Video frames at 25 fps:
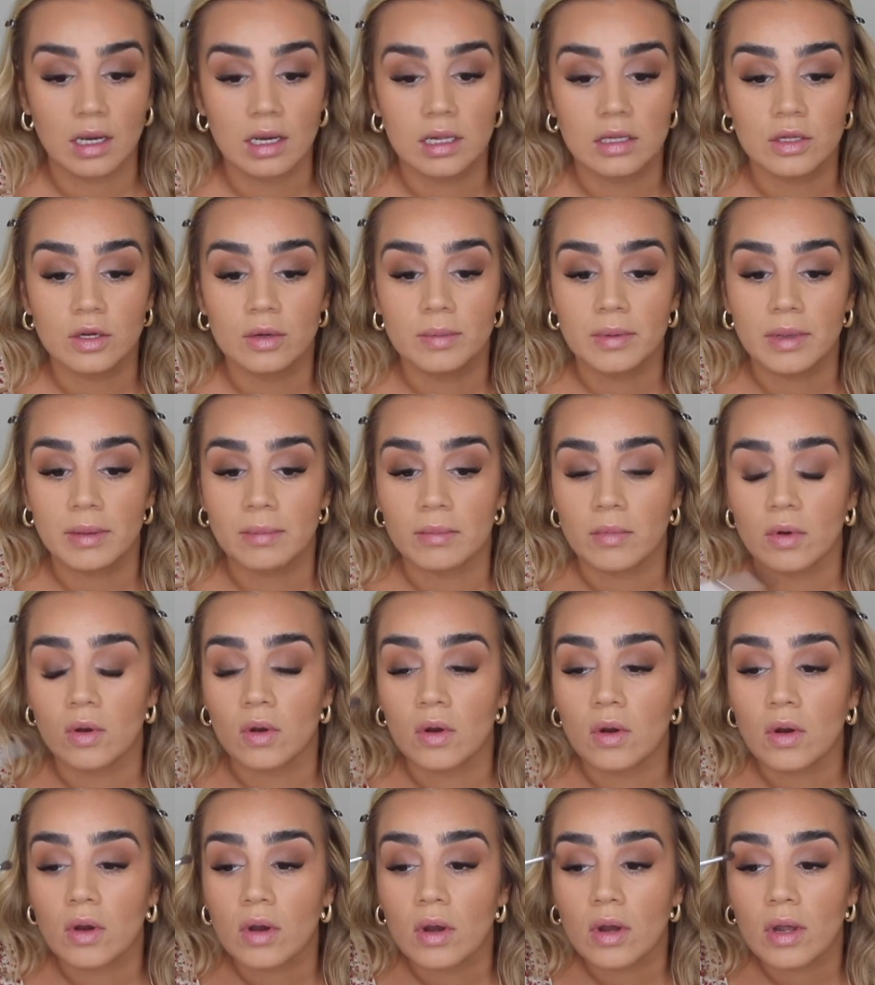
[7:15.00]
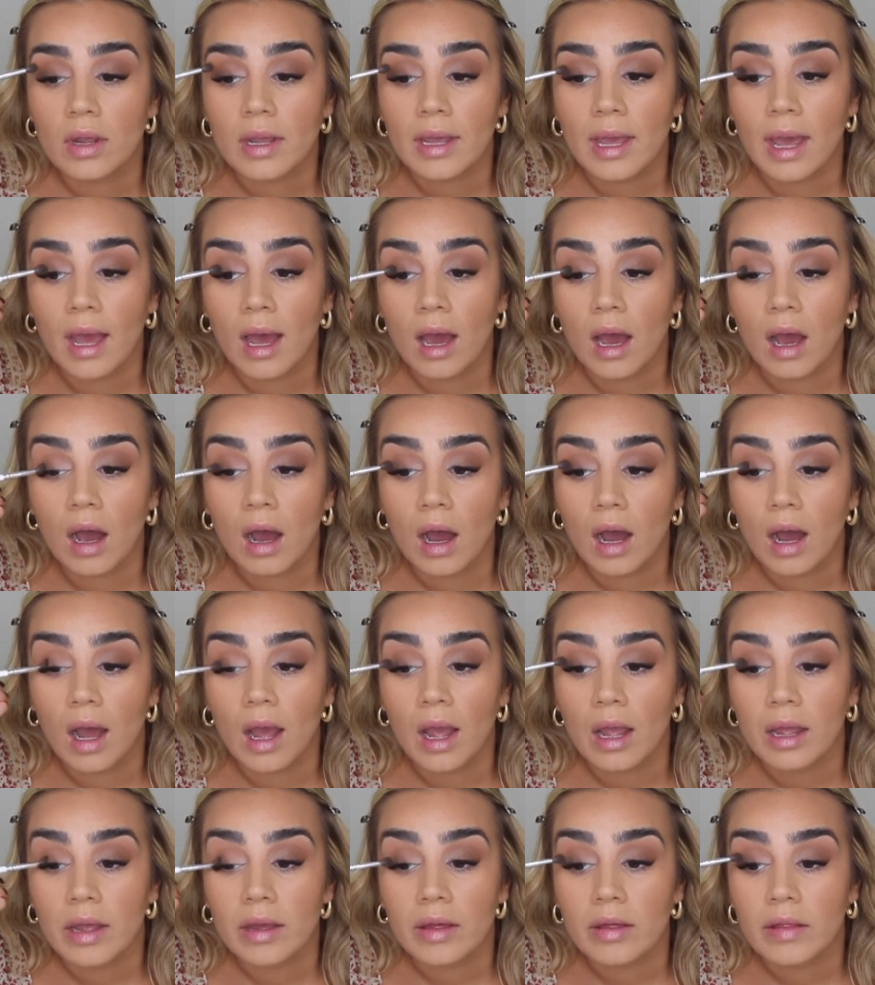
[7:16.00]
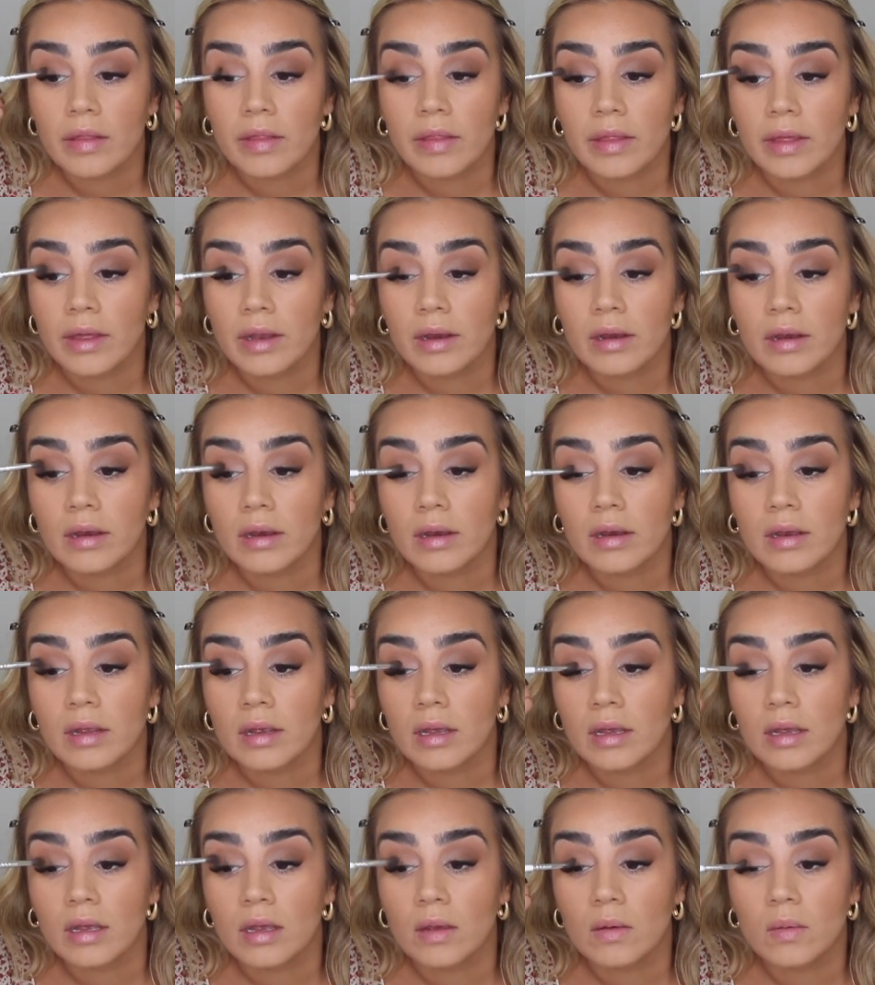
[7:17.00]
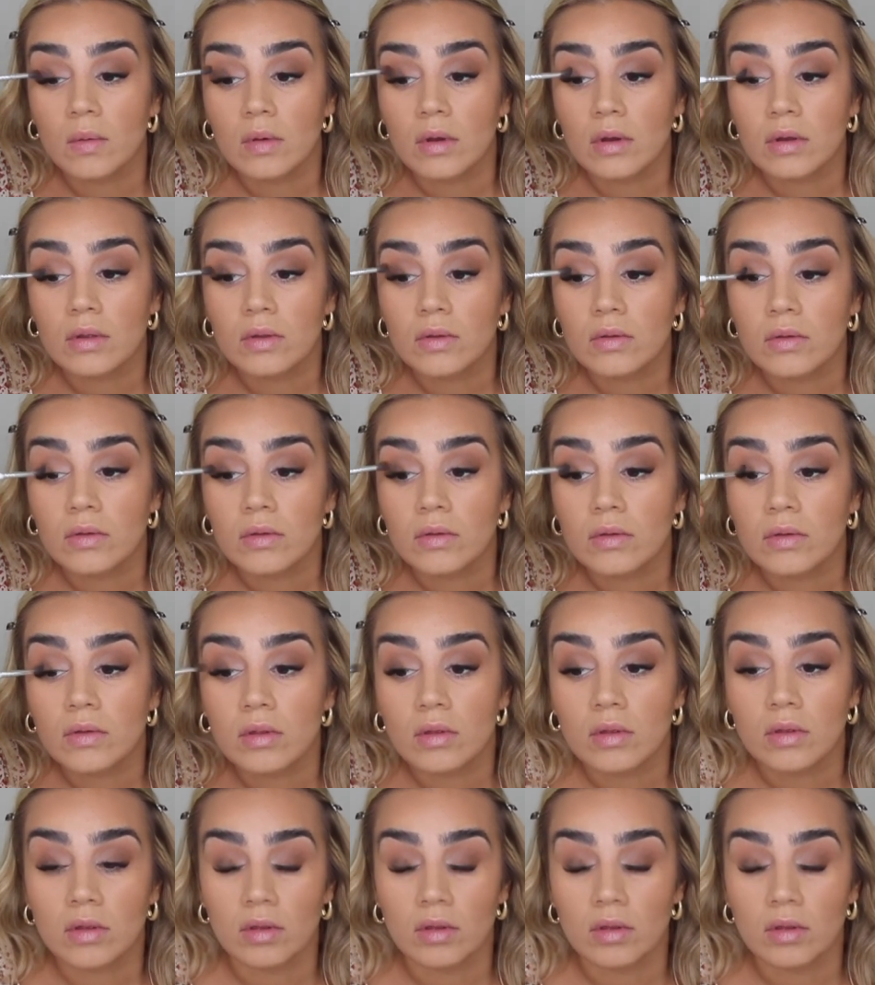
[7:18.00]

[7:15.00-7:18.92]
a little bit more cat eye than it was.